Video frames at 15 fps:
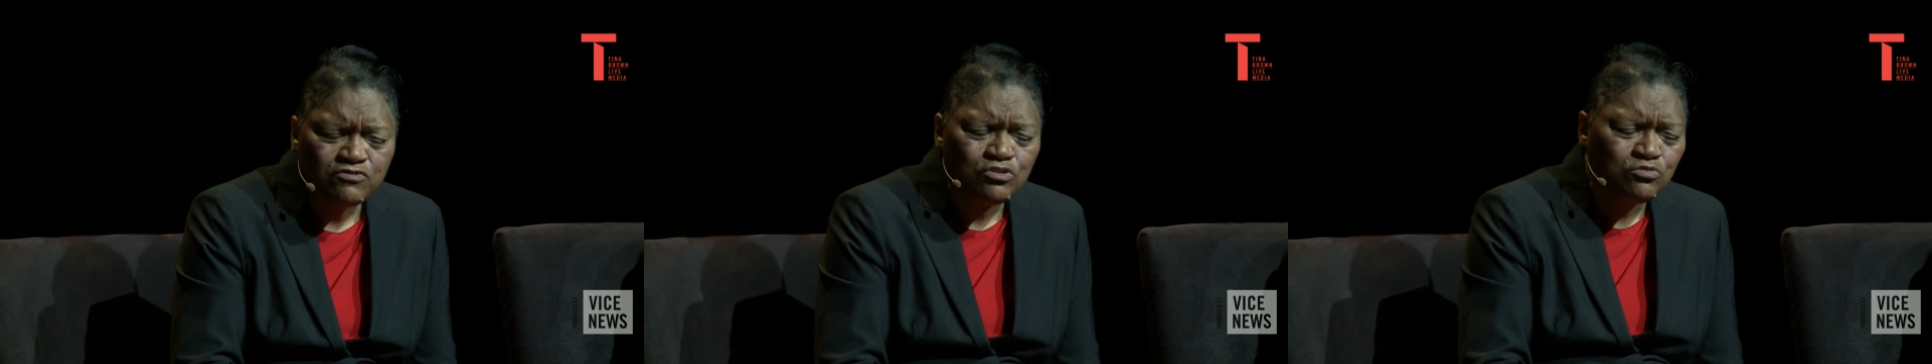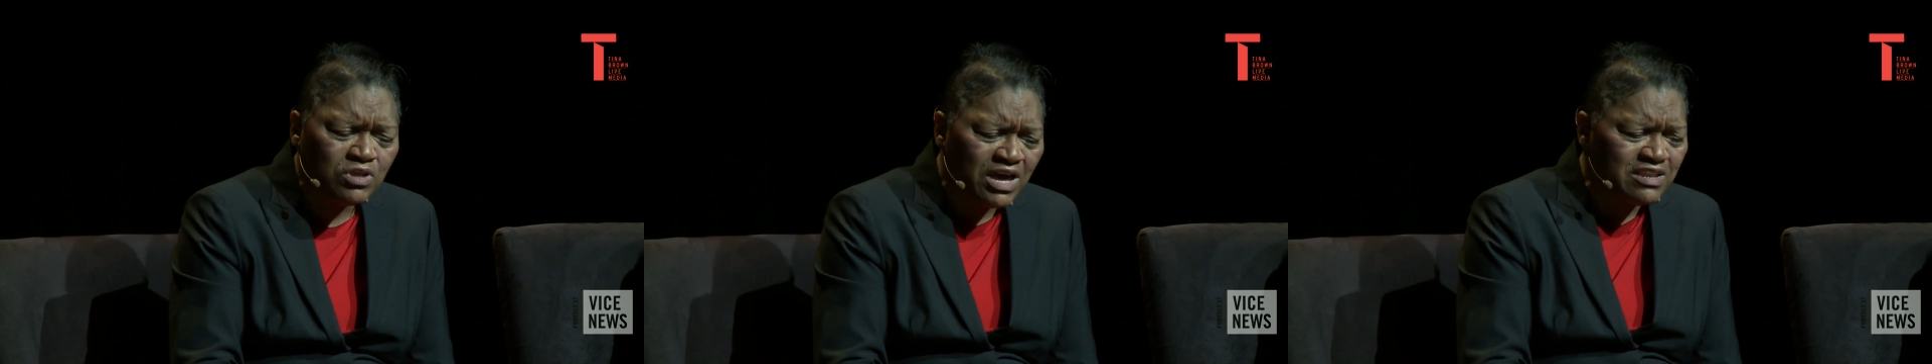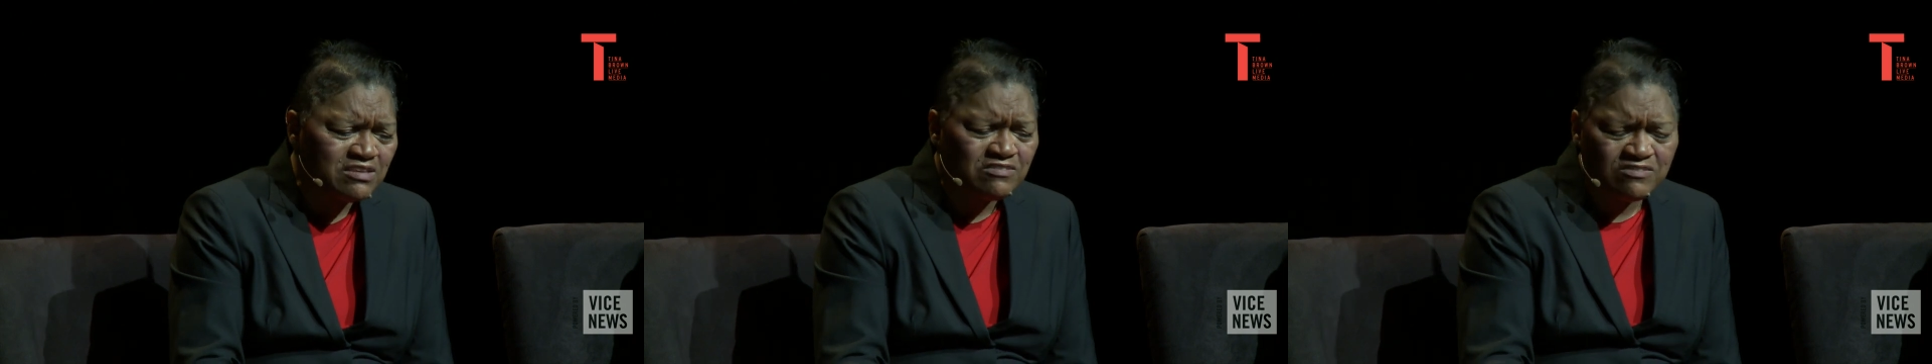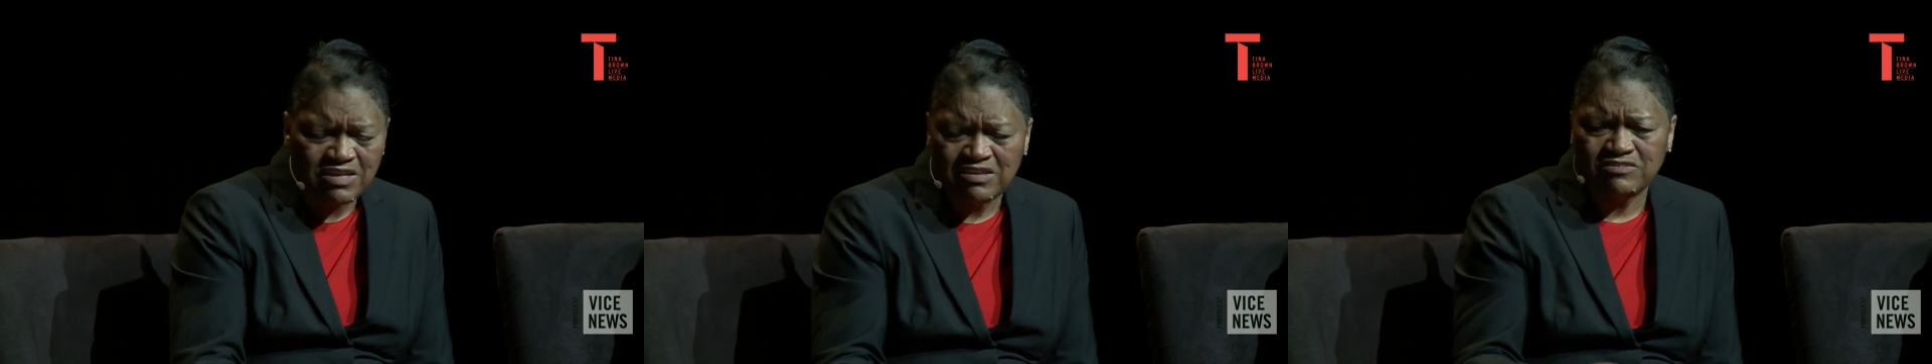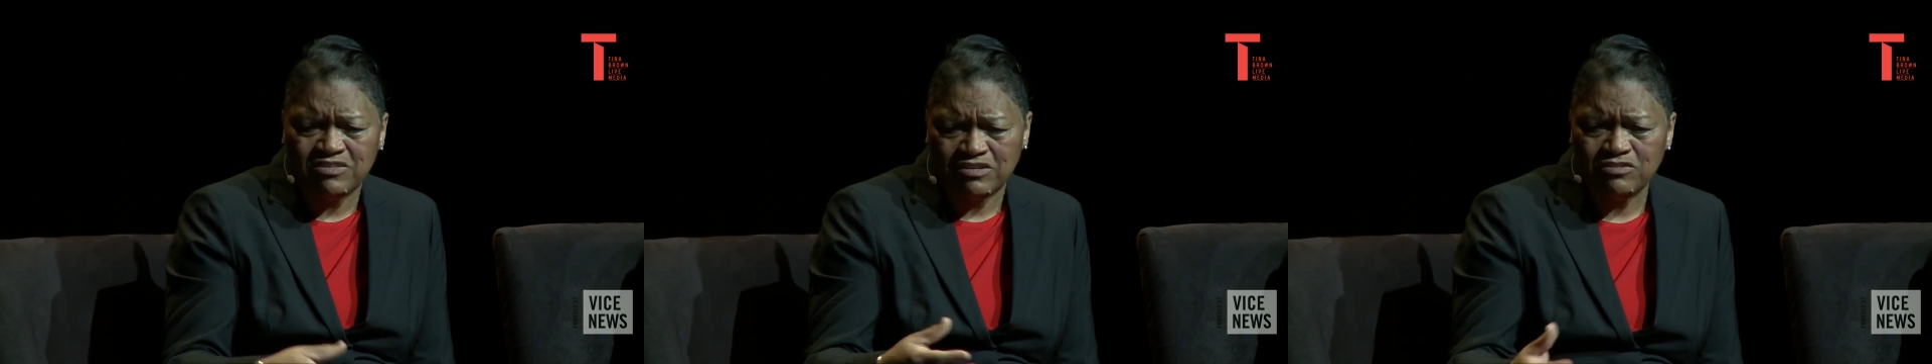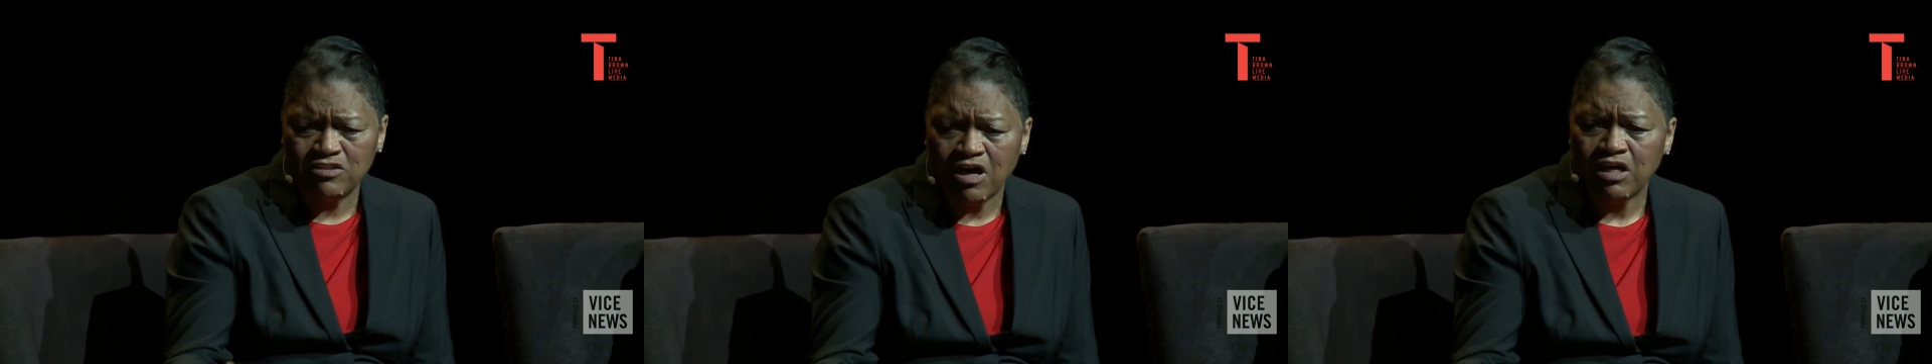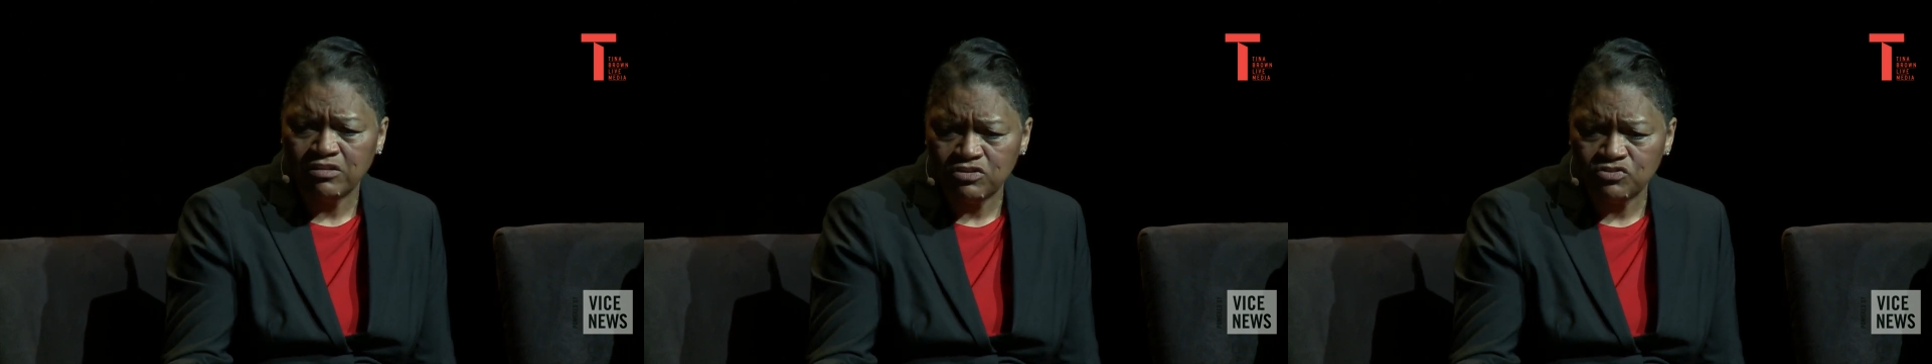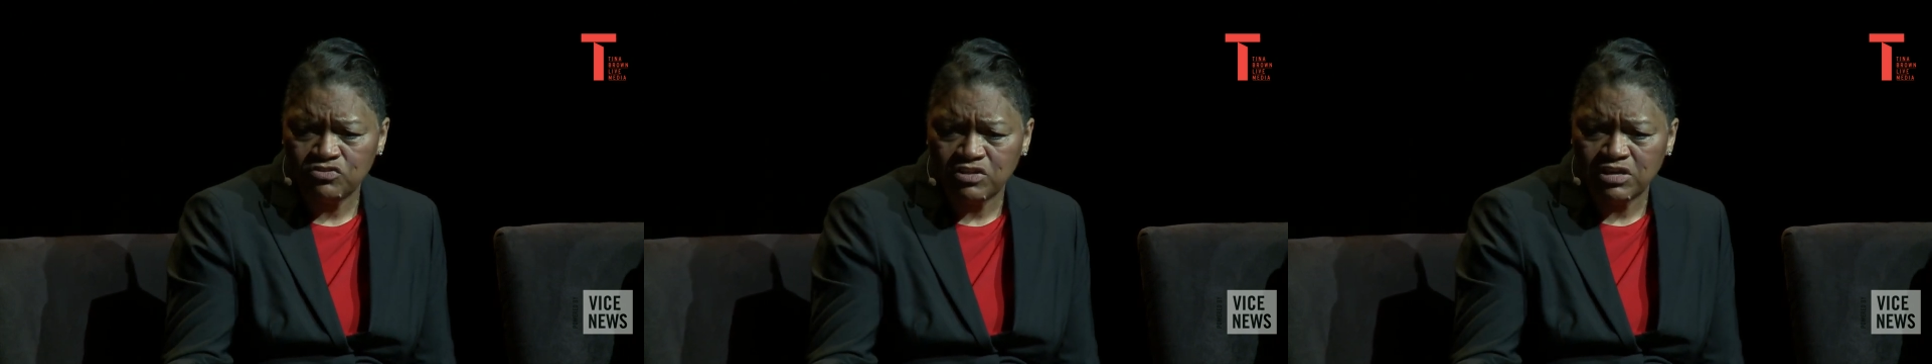the United States
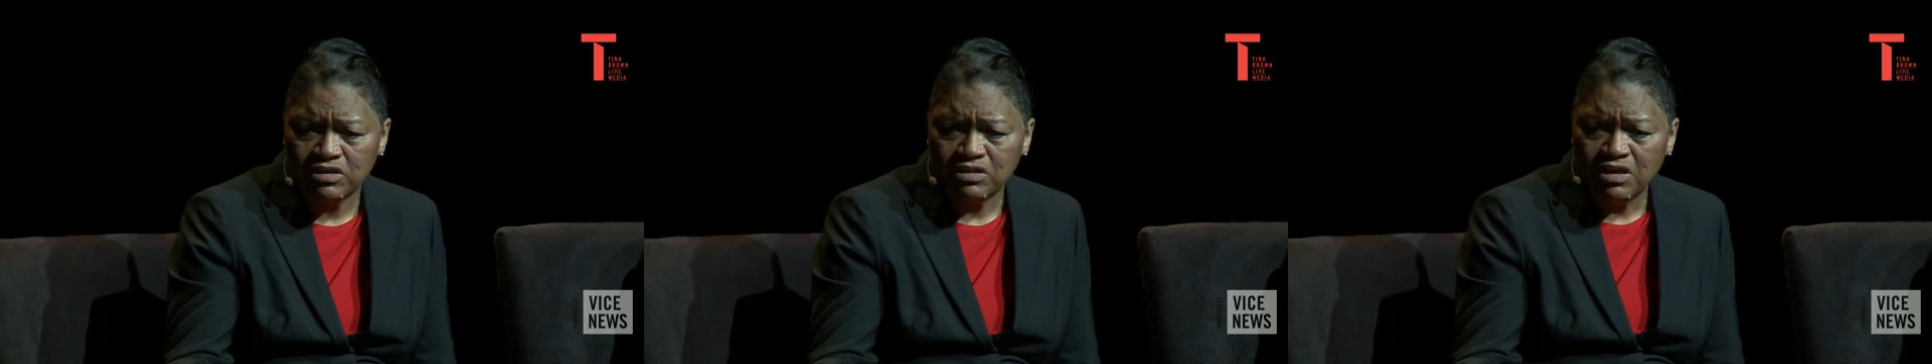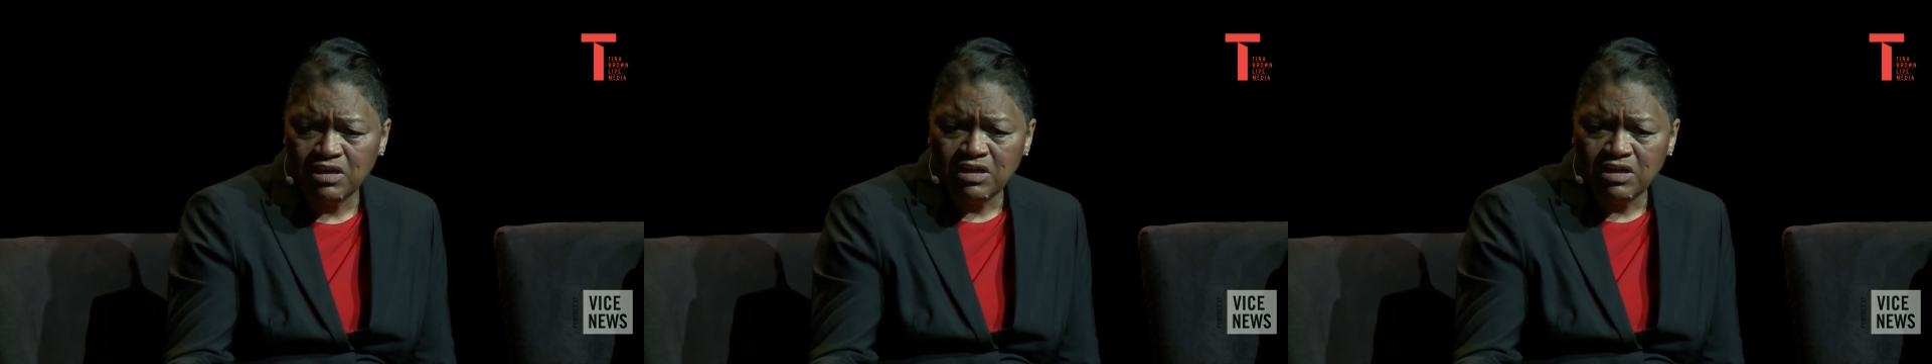acknowledged it.